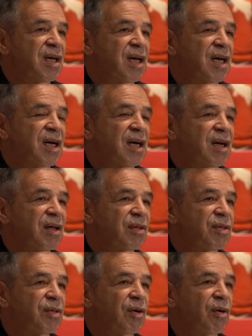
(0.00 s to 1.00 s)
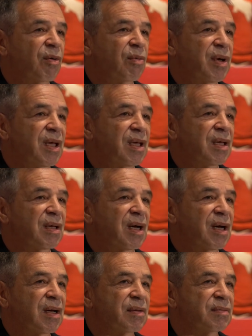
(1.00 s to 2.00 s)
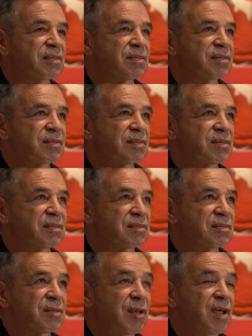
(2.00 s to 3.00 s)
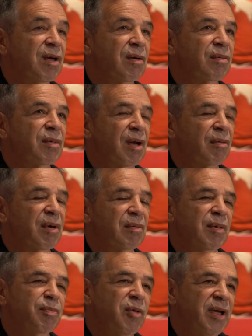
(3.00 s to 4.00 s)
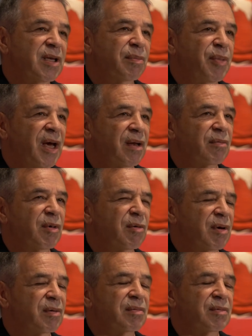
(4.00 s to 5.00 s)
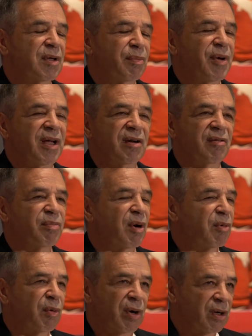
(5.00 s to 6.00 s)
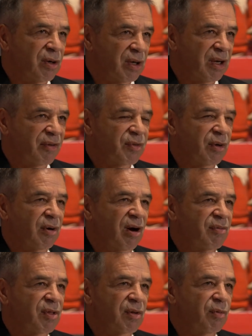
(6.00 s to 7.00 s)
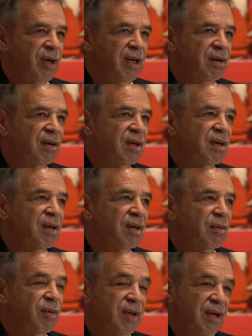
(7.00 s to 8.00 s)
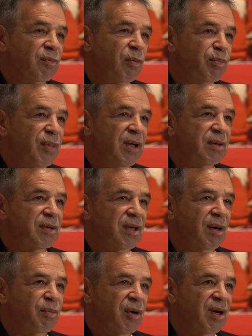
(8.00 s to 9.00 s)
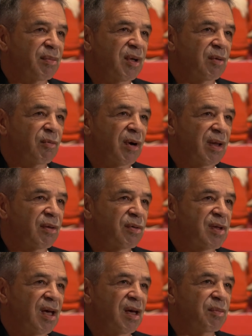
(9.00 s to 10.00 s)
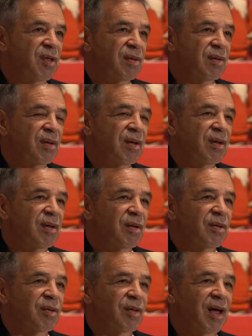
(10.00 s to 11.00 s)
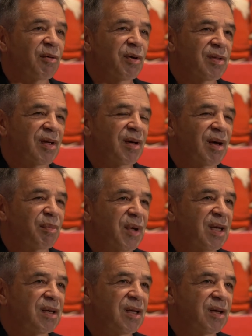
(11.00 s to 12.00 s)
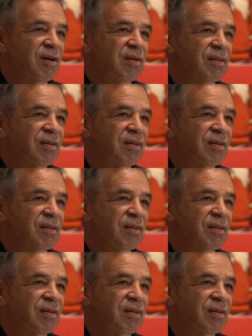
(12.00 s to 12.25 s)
Uh, so we uh, we did a, you know we, we played compet- we were competitive, but we weren't good enough to obviously win. We did beat uh, Burnaby in one of those games. So that was a, a big deal.